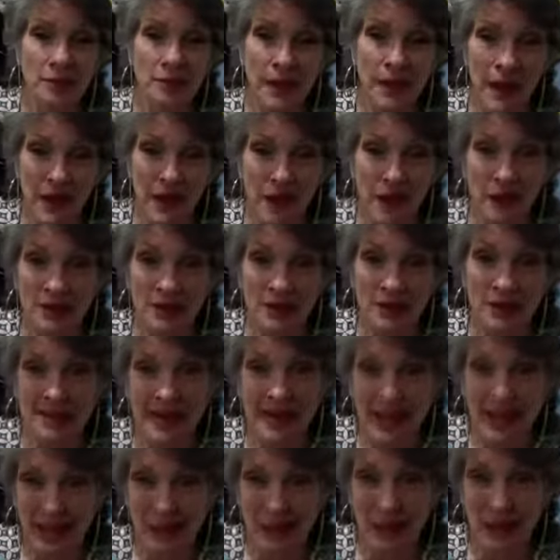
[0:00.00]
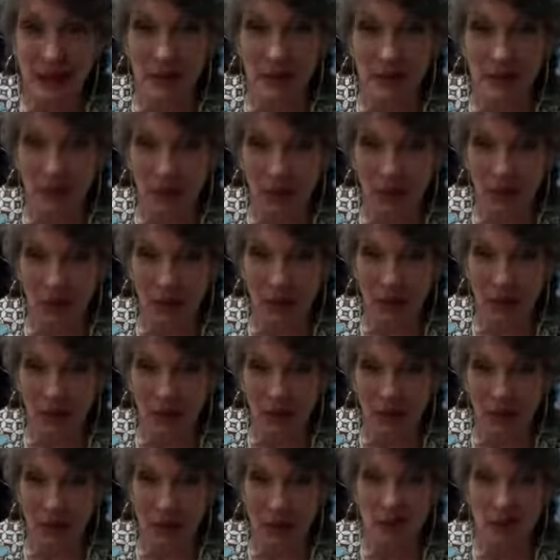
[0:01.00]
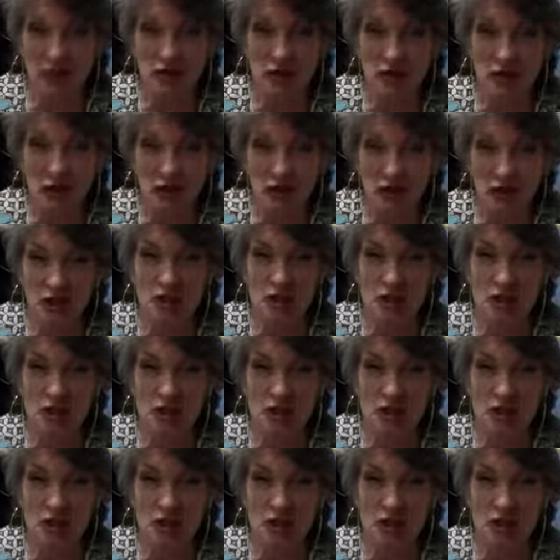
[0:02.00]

power and take my power and like start to